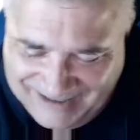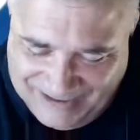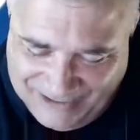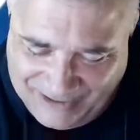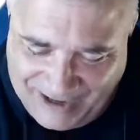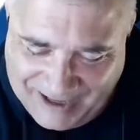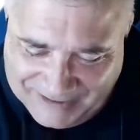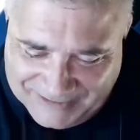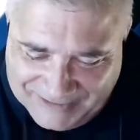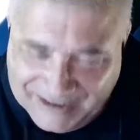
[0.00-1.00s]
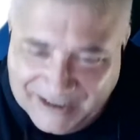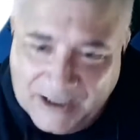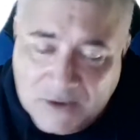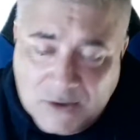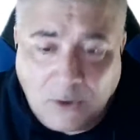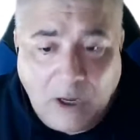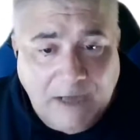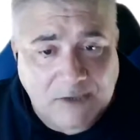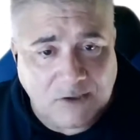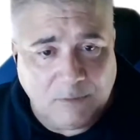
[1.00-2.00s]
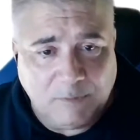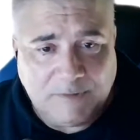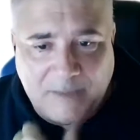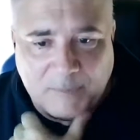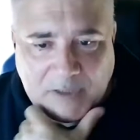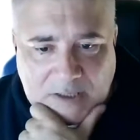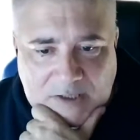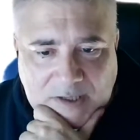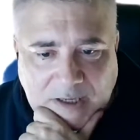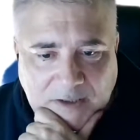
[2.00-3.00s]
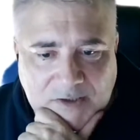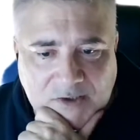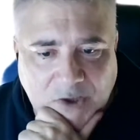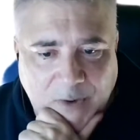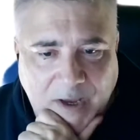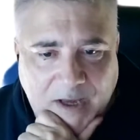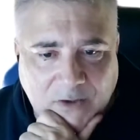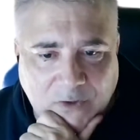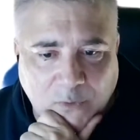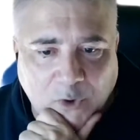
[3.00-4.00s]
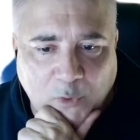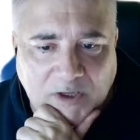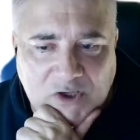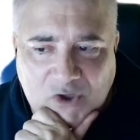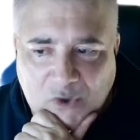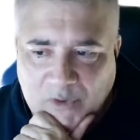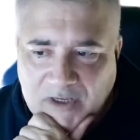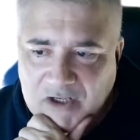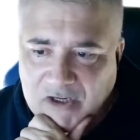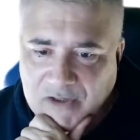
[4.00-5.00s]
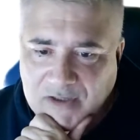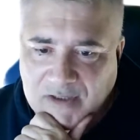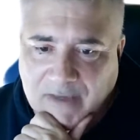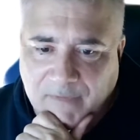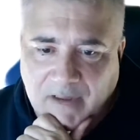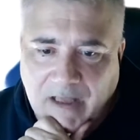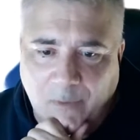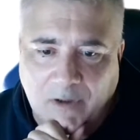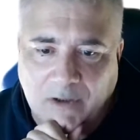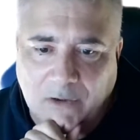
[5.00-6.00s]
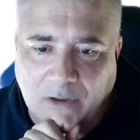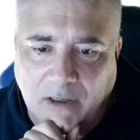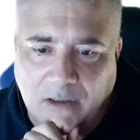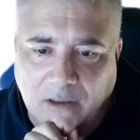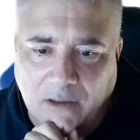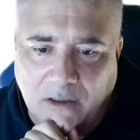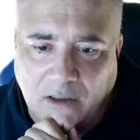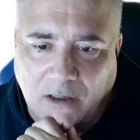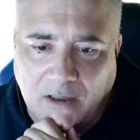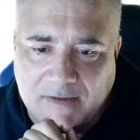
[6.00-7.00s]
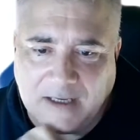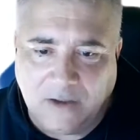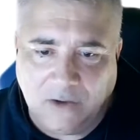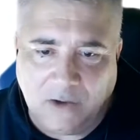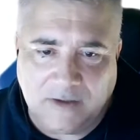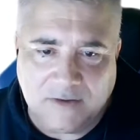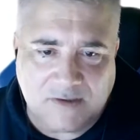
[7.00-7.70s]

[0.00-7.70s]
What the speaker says: Okay. So actually, with that being said, let's go ahead and do a quick screen share, Steph, and that way you can take a look and